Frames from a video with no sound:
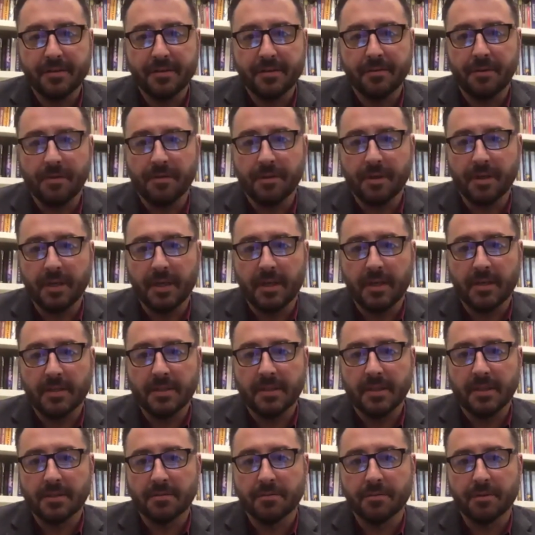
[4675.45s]
you can get in
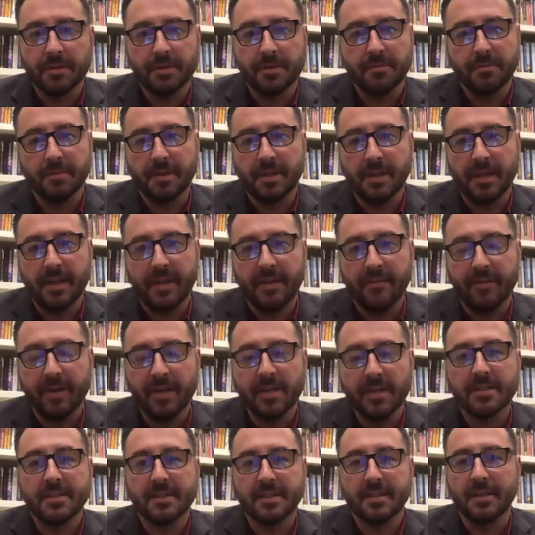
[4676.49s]
touch with any of
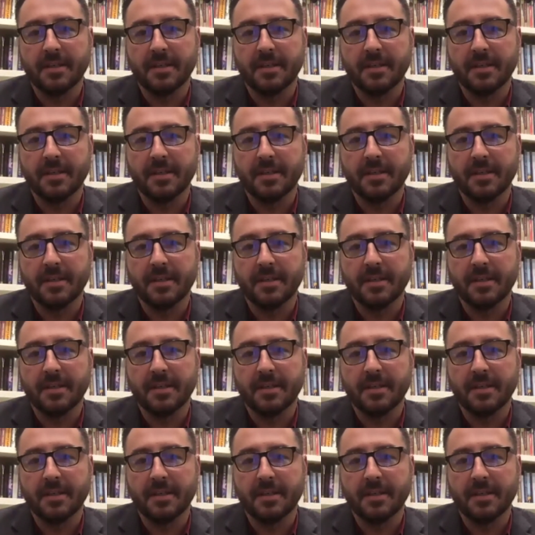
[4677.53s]
us.